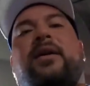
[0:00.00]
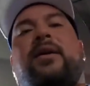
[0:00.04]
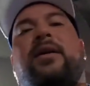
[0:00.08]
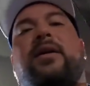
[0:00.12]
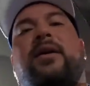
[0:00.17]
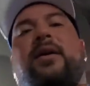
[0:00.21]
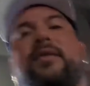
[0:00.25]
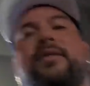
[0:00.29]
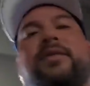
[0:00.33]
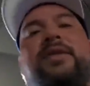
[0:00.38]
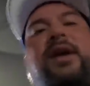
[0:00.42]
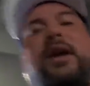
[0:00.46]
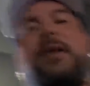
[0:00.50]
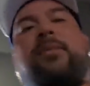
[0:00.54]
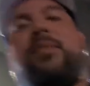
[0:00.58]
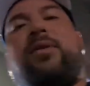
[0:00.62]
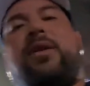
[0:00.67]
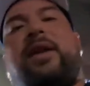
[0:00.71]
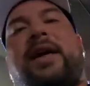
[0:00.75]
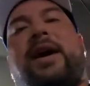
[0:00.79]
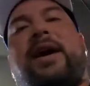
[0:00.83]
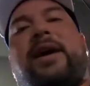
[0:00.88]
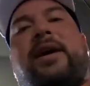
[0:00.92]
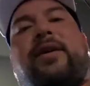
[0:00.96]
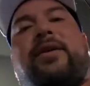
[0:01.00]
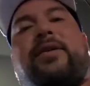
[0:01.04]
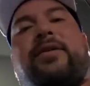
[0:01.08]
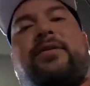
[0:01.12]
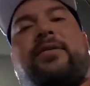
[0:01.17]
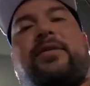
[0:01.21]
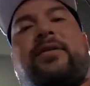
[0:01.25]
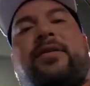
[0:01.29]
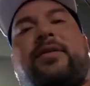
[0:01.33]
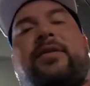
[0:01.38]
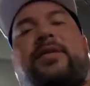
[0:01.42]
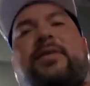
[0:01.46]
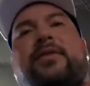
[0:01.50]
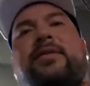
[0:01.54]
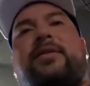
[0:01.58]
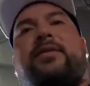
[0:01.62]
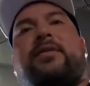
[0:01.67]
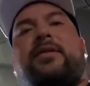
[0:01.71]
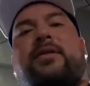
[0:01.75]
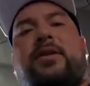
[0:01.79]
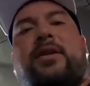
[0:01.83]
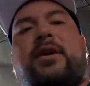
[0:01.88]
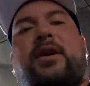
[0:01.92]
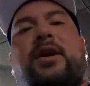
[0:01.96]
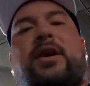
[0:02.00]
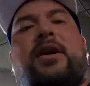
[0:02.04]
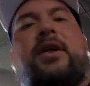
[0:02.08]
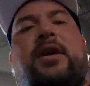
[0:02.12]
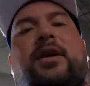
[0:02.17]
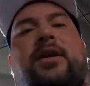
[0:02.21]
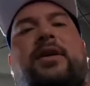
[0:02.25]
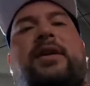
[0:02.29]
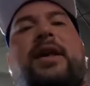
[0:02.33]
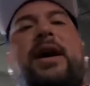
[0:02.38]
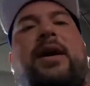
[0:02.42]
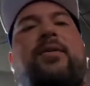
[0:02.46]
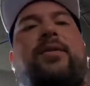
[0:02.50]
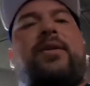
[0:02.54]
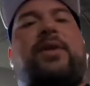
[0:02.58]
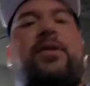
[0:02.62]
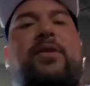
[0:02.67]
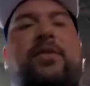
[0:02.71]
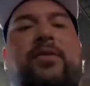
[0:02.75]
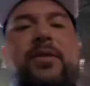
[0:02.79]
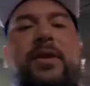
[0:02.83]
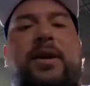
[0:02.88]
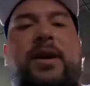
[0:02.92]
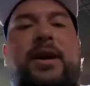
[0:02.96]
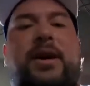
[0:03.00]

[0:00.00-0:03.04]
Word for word: of double leggers. Now we going